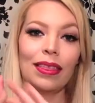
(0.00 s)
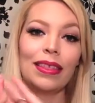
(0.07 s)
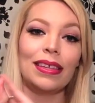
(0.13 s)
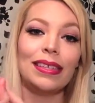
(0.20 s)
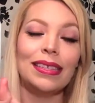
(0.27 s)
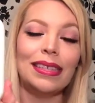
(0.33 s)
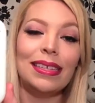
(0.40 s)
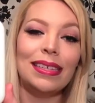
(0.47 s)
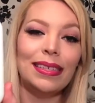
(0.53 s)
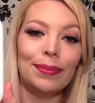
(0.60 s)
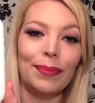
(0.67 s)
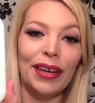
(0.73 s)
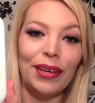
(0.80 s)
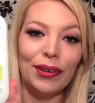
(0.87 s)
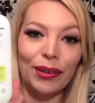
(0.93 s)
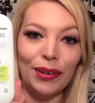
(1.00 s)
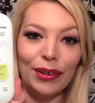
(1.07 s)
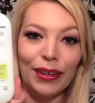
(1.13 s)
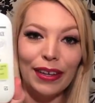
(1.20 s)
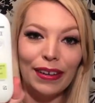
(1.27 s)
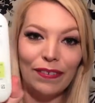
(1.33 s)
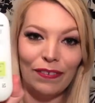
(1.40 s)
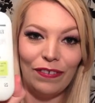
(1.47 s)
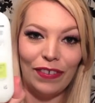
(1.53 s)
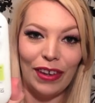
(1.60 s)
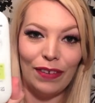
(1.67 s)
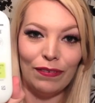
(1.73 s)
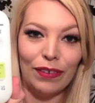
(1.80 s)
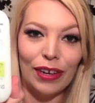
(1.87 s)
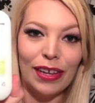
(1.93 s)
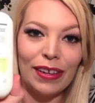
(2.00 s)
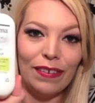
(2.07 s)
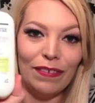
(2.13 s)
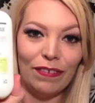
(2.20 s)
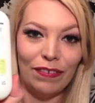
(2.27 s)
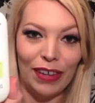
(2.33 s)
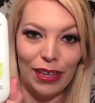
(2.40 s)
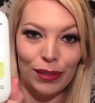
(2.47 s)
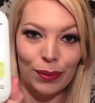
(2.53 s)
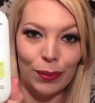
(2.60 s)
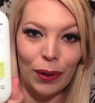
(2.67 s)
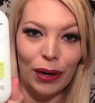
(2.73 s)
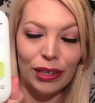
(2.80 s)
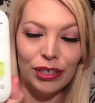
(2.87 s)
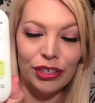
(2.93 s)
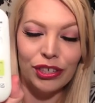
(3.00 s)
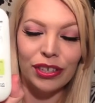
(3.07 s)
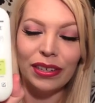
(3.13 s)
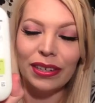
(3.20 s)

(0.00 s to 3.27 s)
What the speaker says: This is my current favorite face wash.